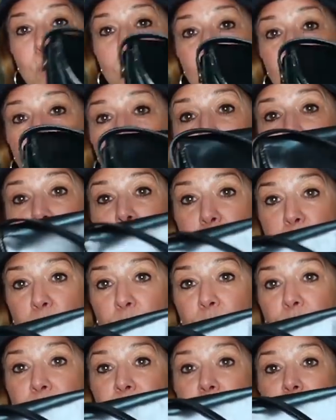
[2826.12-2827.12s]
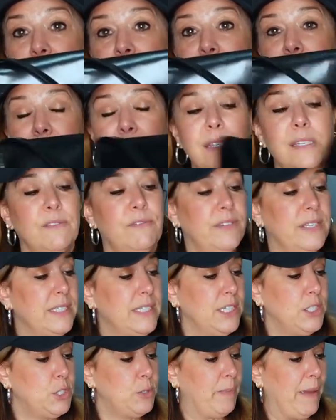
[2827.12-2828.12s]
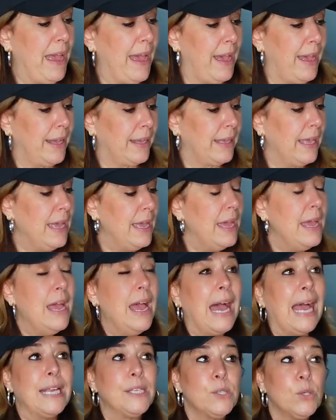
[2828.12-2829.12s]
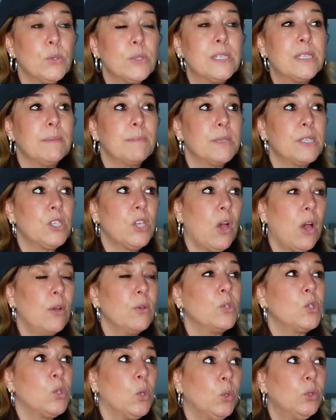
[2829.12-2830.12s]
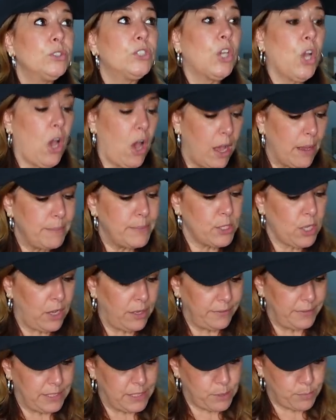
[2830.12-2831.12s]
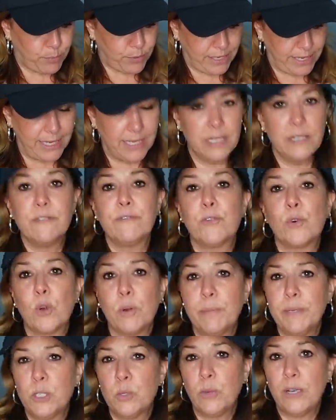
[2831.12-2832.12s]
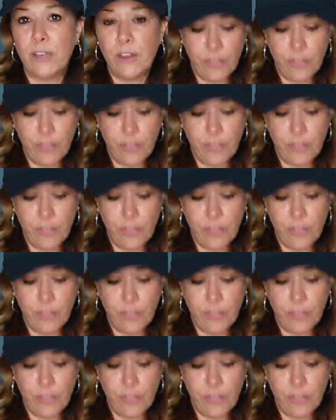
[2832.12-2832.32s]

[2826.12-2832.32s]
was just beautiful. This is a vintage bag. I sold some so sold comps on this brand for between